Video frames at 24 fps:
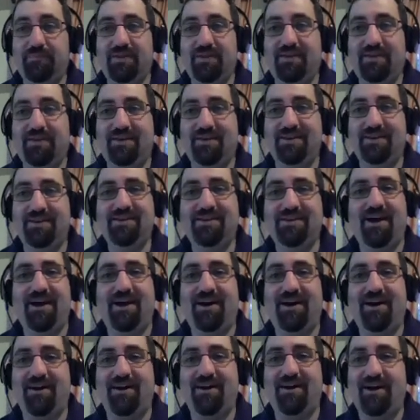Yeah,
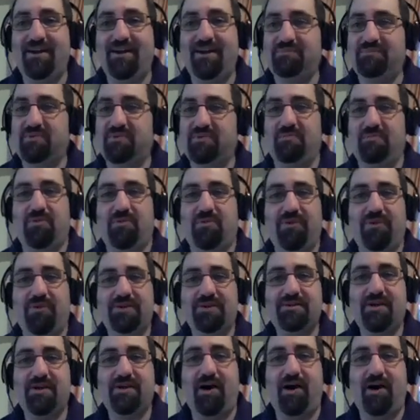
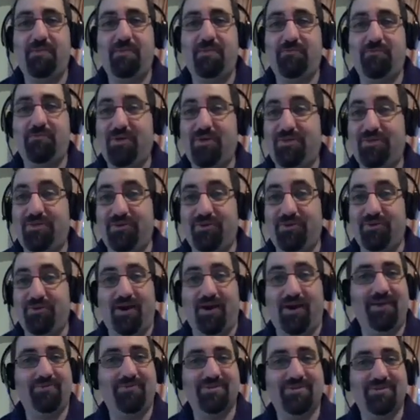Miranda, I'm with you.
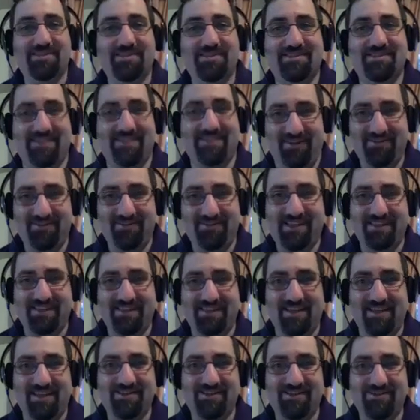I was at
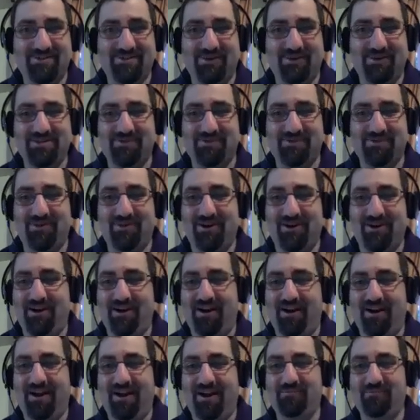that situation where
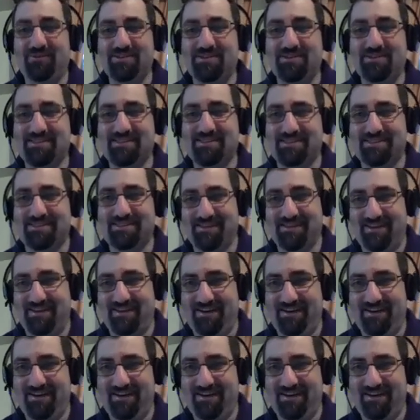it's